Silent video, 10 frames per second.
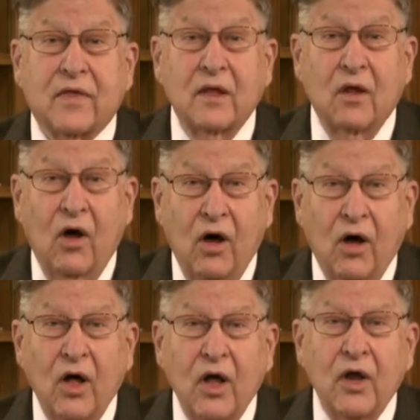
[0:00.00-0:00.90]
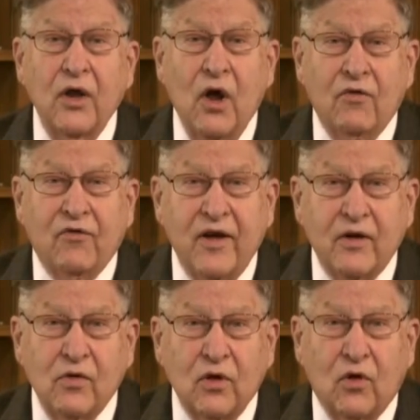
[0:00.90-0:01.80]
the law. No
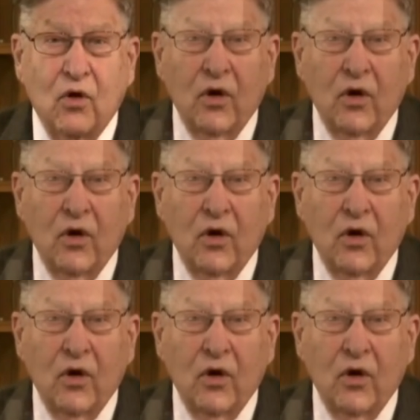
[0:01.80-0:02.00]
federal